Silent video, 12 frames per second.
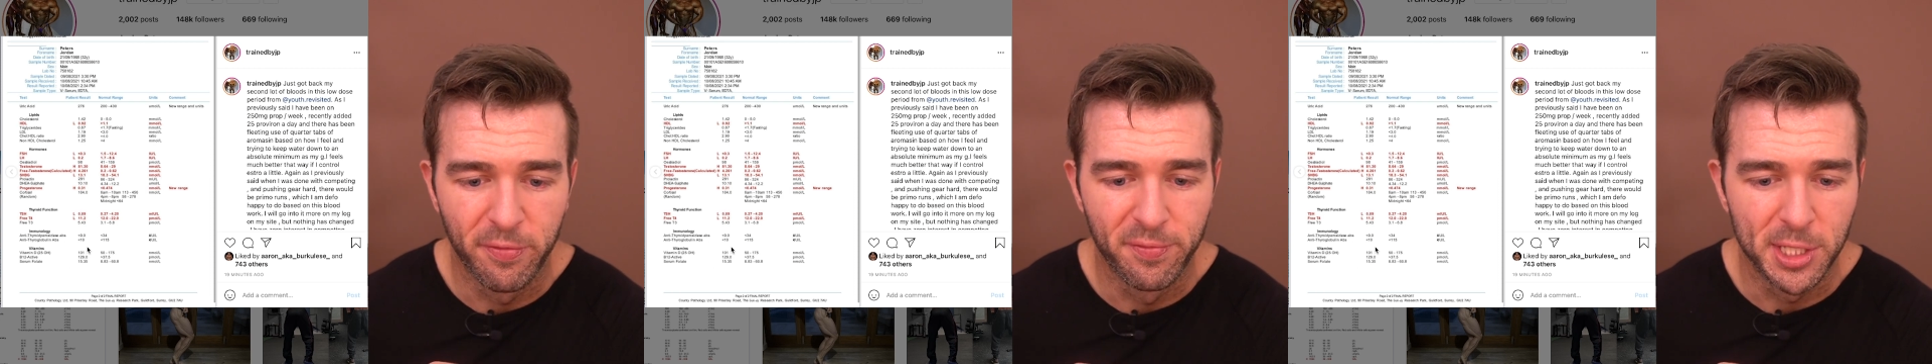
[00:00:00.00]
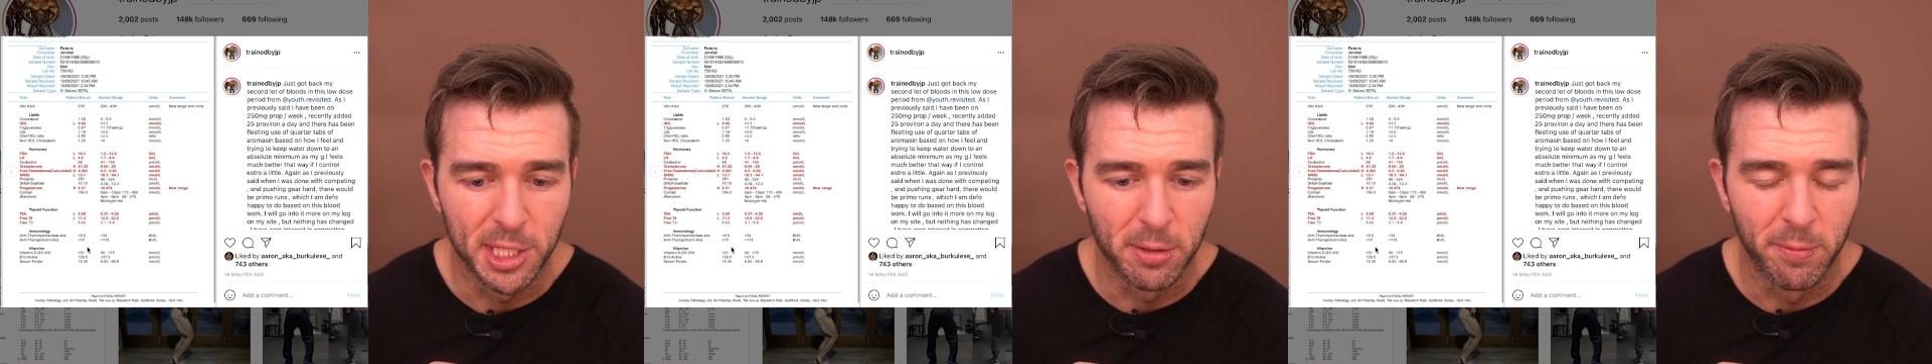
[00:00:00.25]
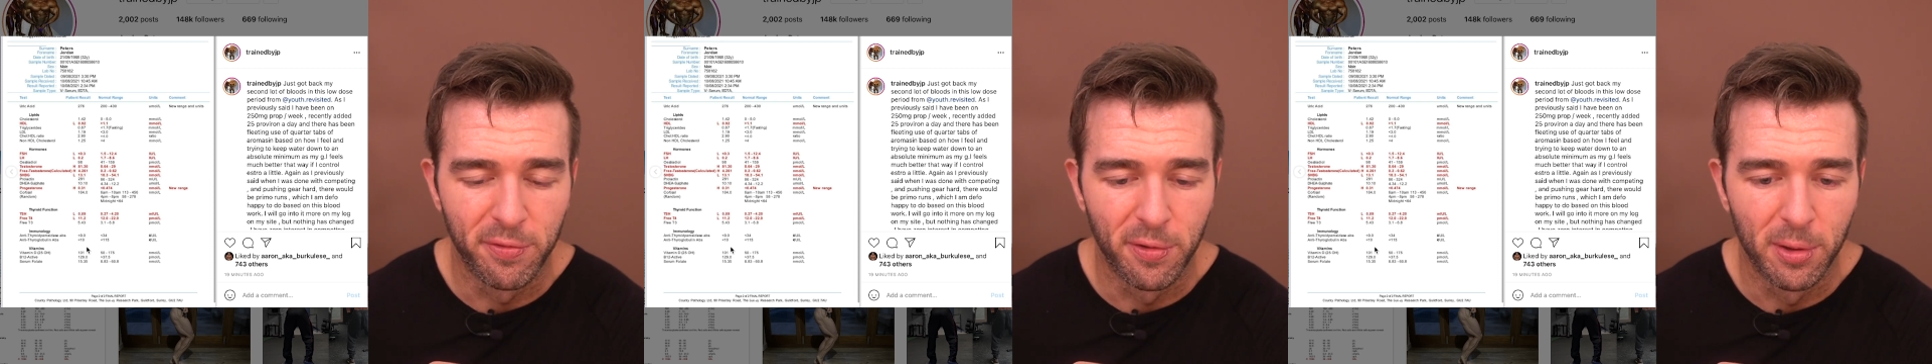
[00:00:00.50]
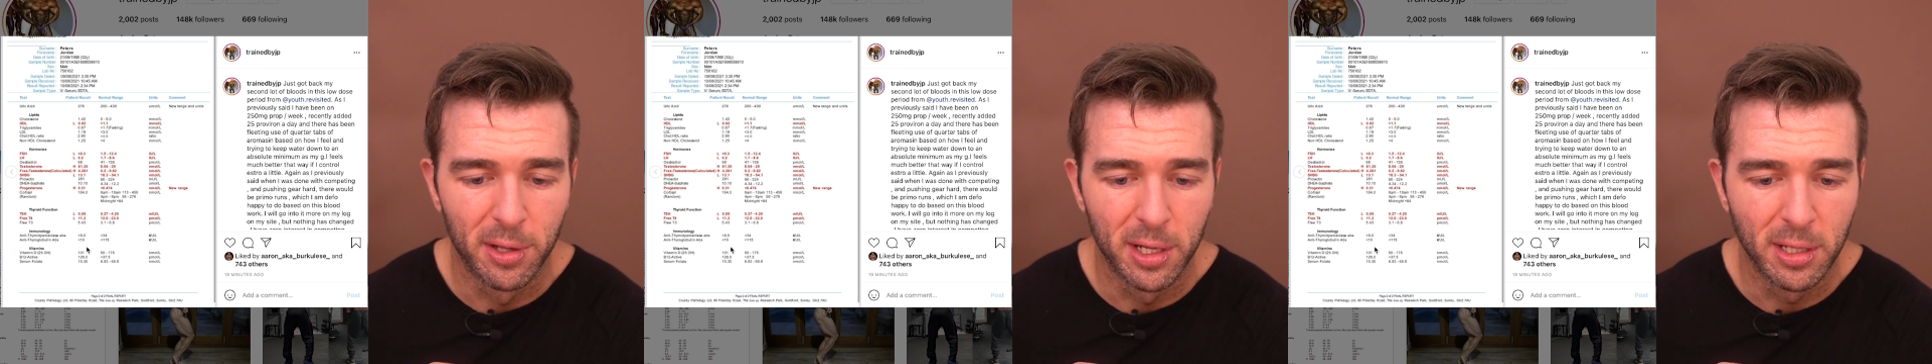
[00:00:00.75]
Serum
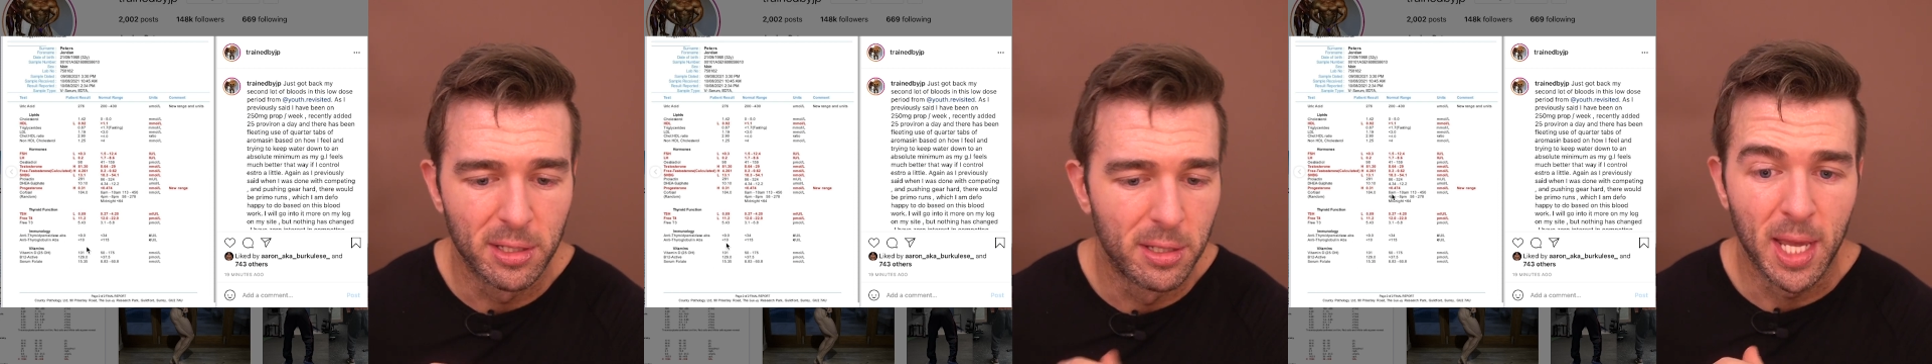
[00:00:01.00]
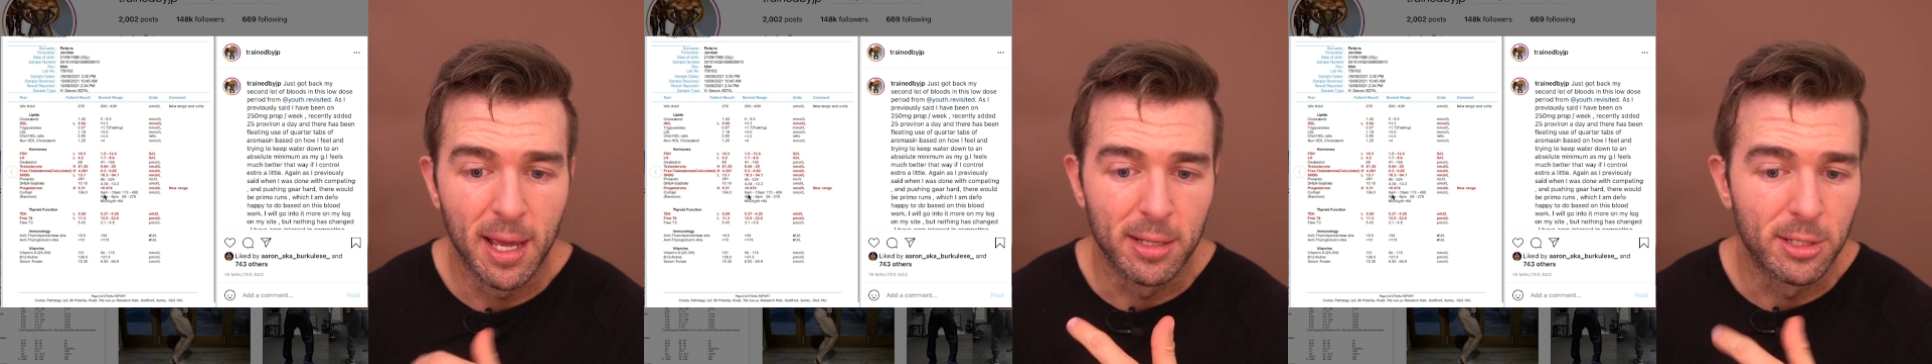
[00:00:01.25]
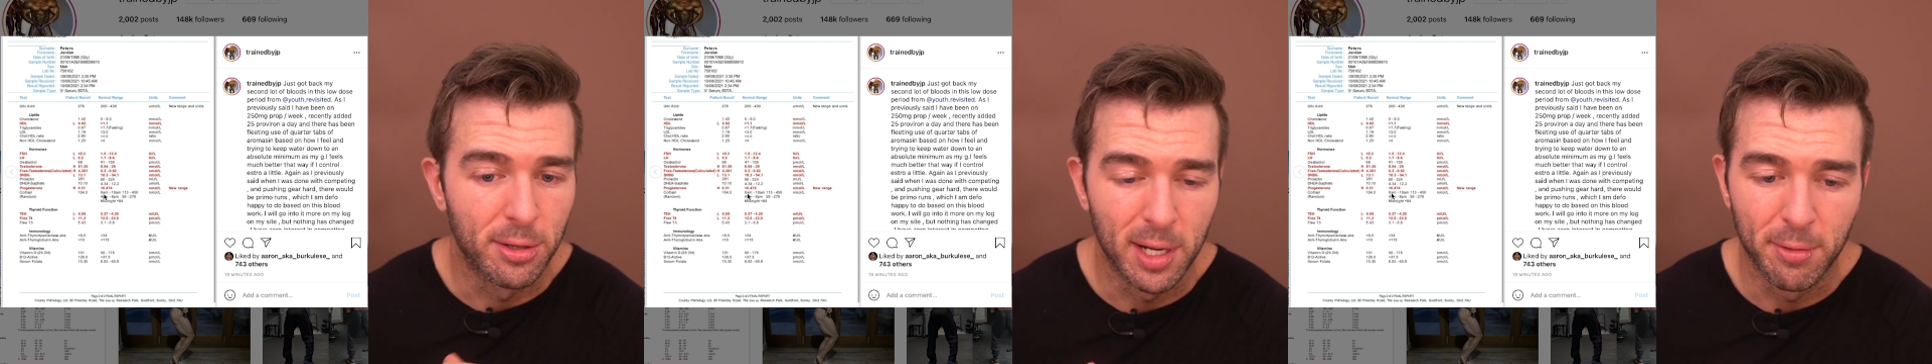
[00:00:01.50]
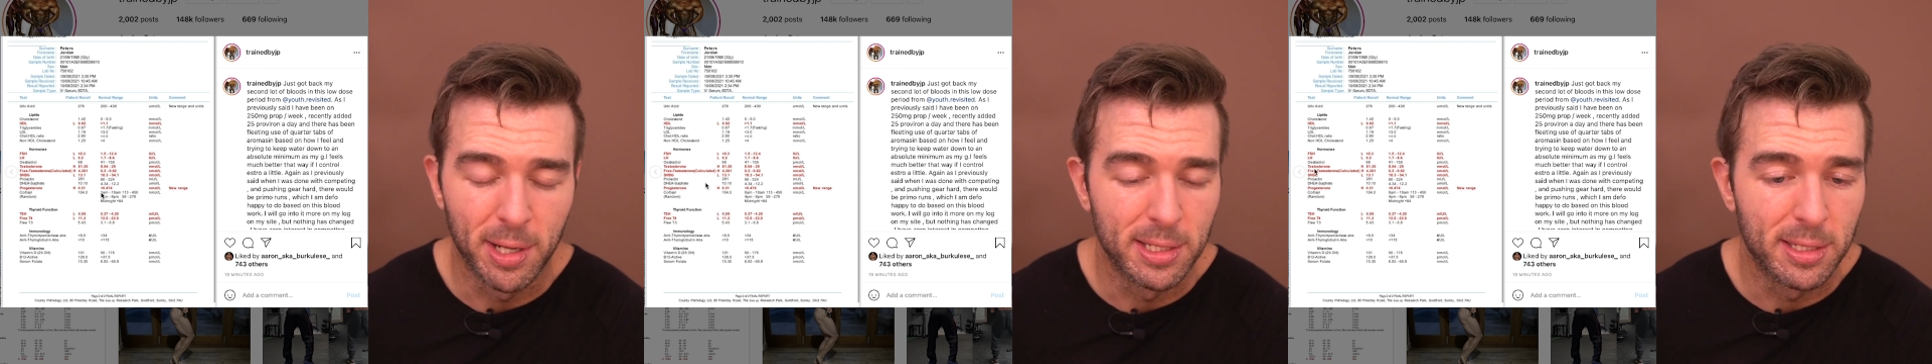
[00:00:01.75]
folate. Yeah, so
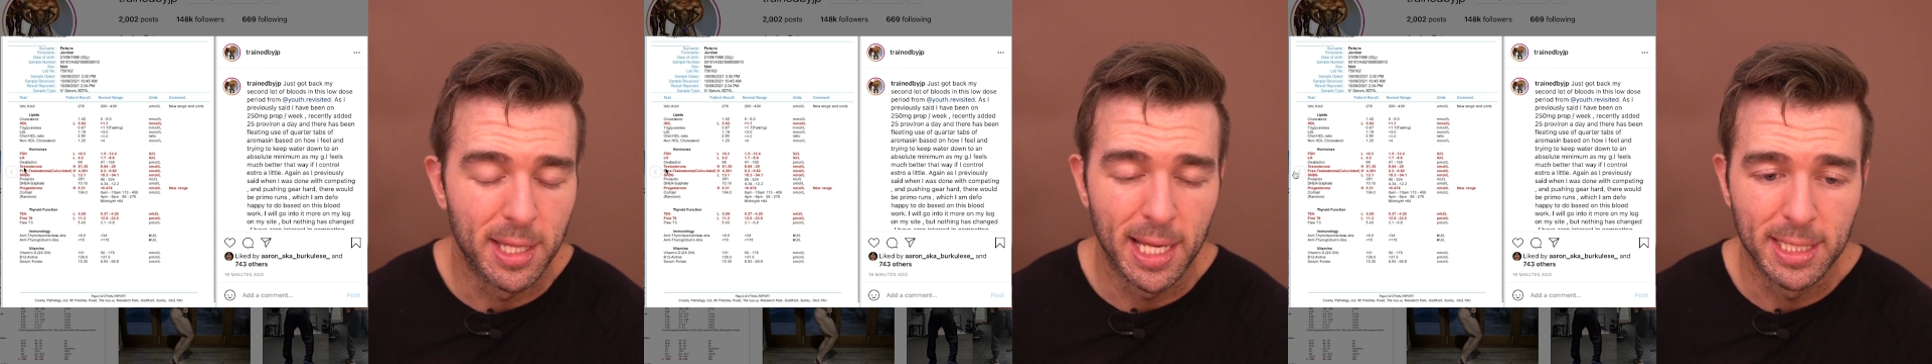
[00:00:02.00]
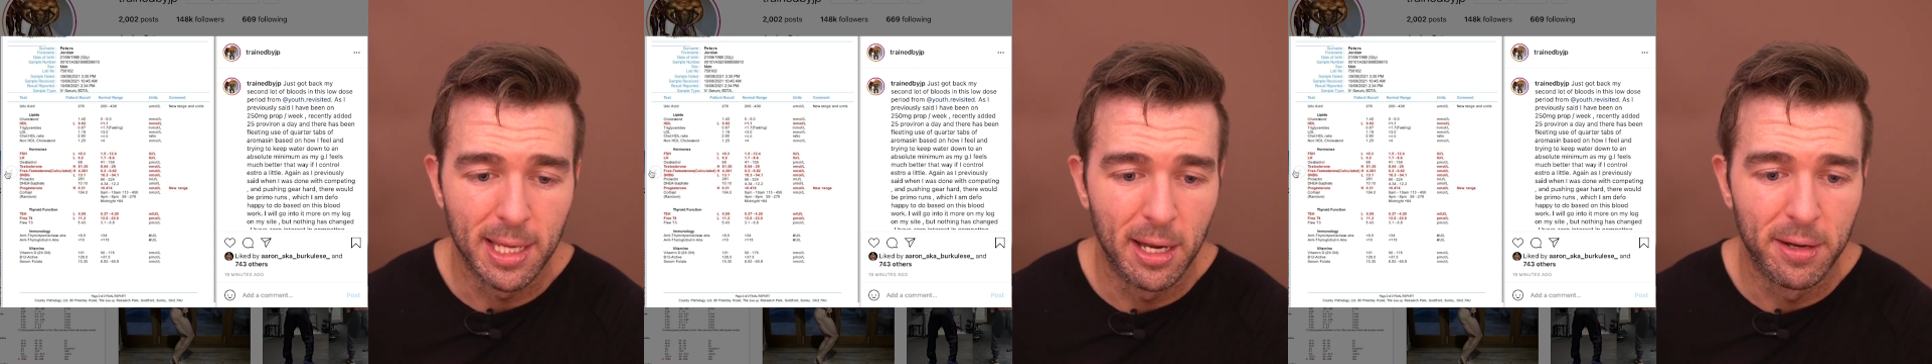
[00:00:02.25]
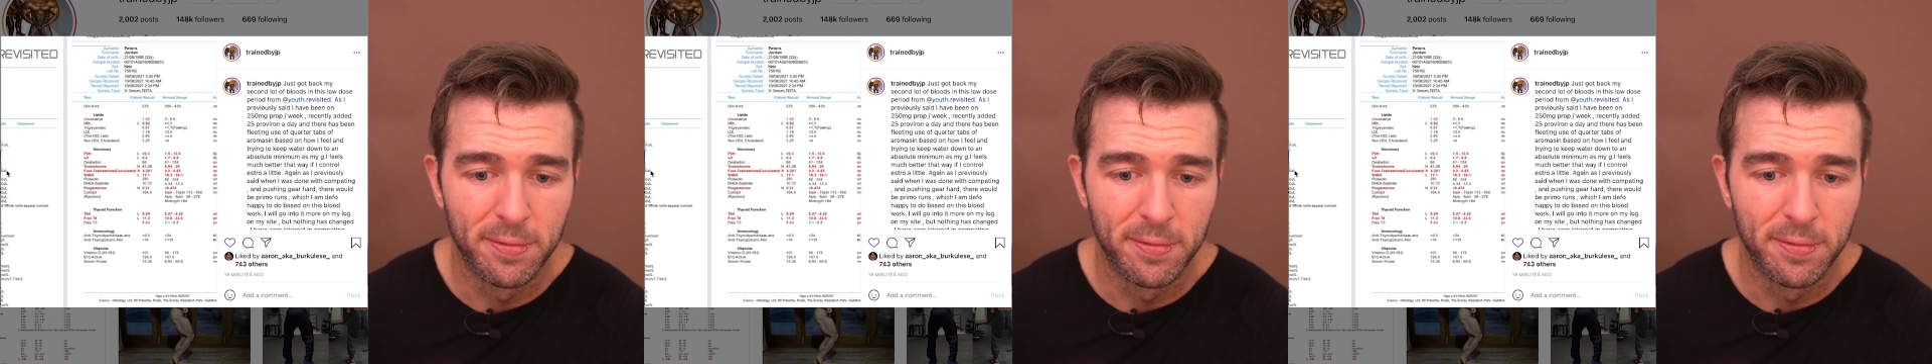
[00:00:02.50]
anyways, that's kind